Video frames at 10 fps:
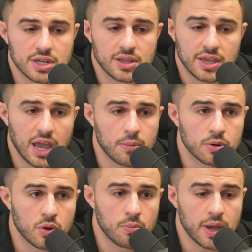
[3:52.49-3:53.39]
I think
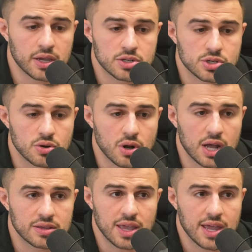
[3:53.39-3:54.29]
Gabriel making sure
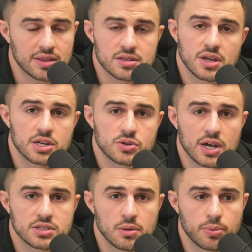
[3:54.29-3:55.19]
not to hit the side
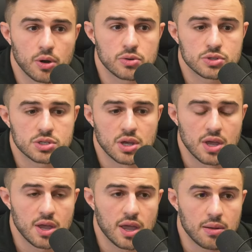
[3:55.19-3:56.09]
tricep pose
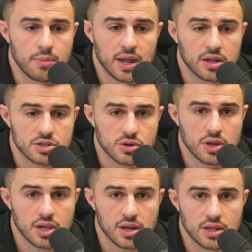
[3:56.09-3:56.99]
and making sure he
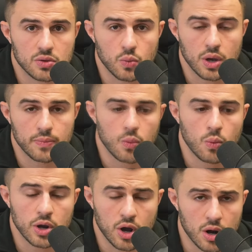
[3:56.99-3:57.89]
could hit the one,
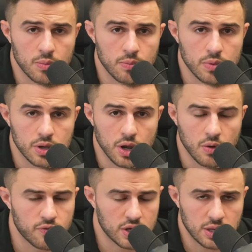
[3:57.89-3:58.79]
one arm, you
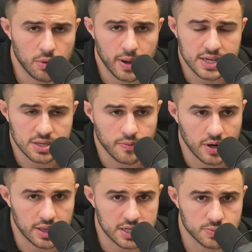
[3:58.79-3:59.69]
know, front double bicep,
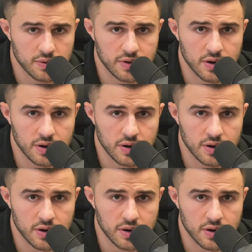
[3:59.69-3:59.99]
front lat spread